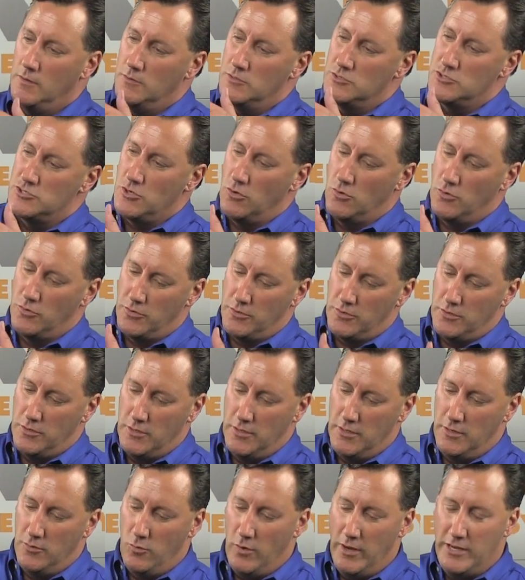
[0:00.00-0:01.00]
Shoulder
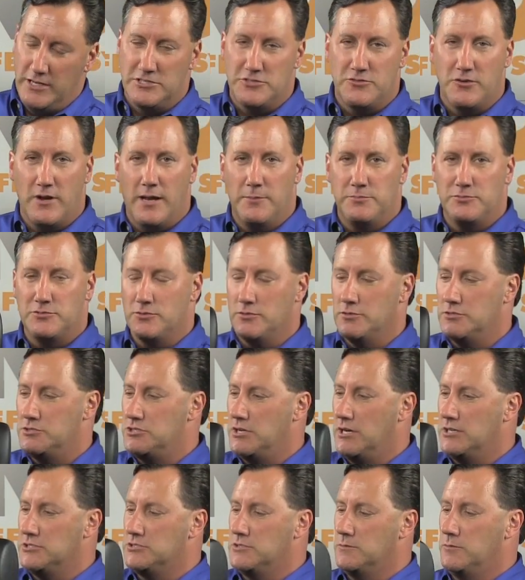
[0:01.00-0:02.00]
and waist straps are
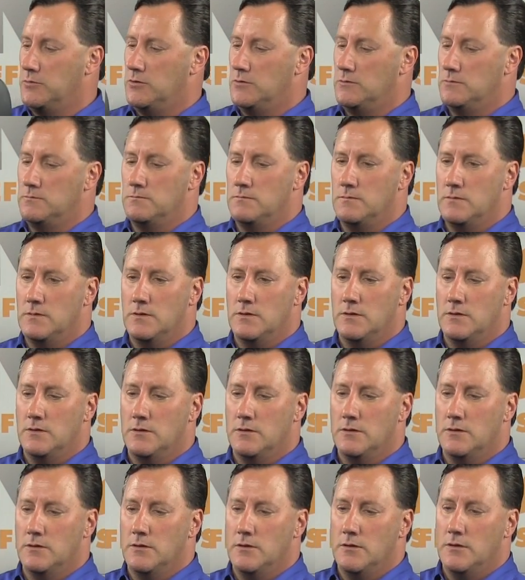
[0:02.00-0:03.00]
adjustable
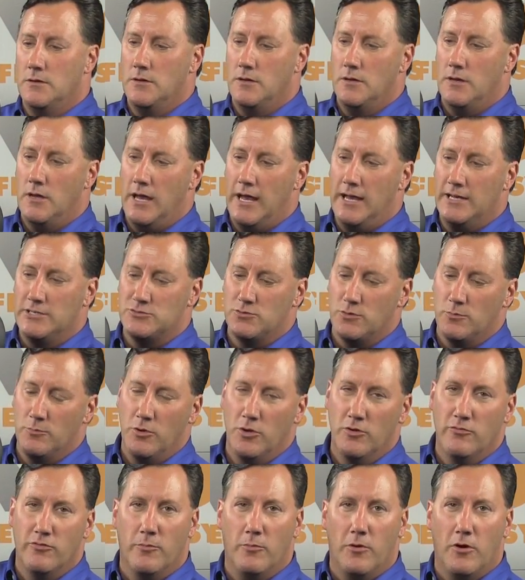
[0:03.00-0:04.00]
as
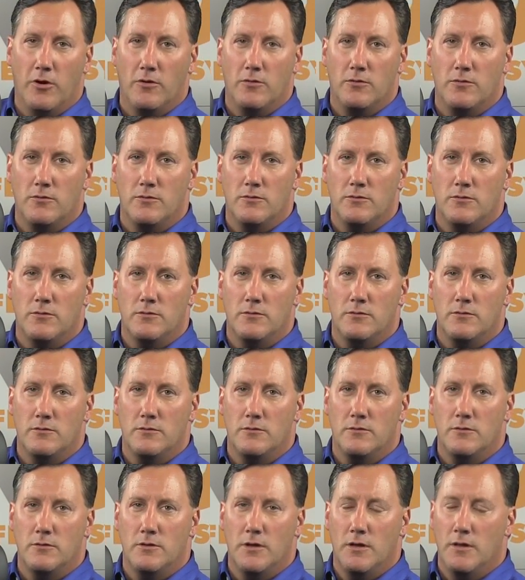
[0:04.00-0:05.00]
removable.
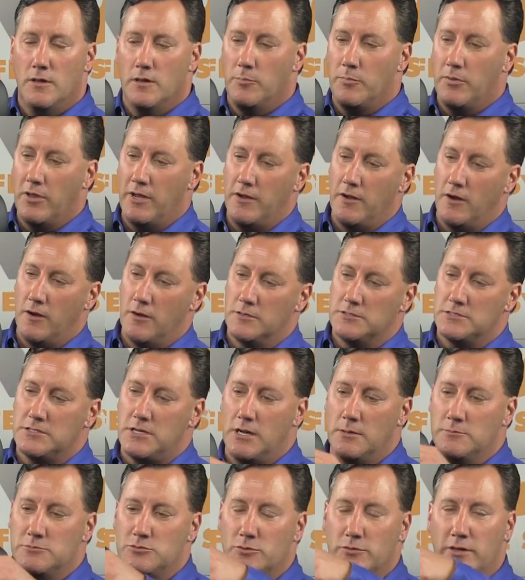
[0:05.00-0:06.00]
Plate harness
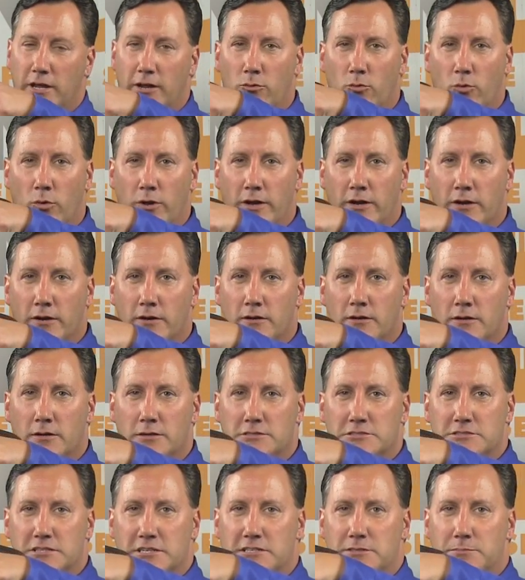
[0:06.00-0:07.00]
comes with a rear
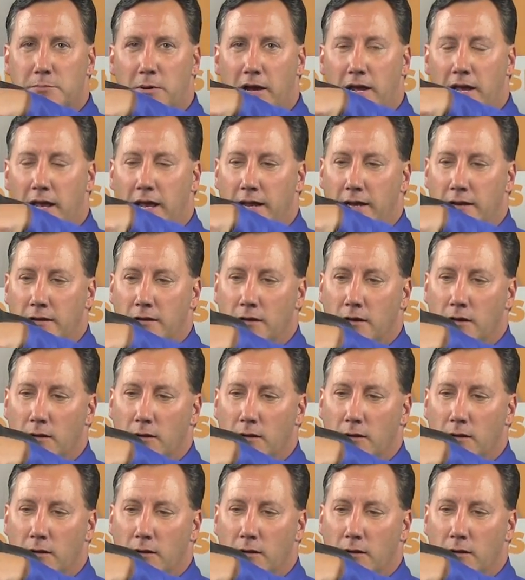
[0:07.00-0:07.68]
6x8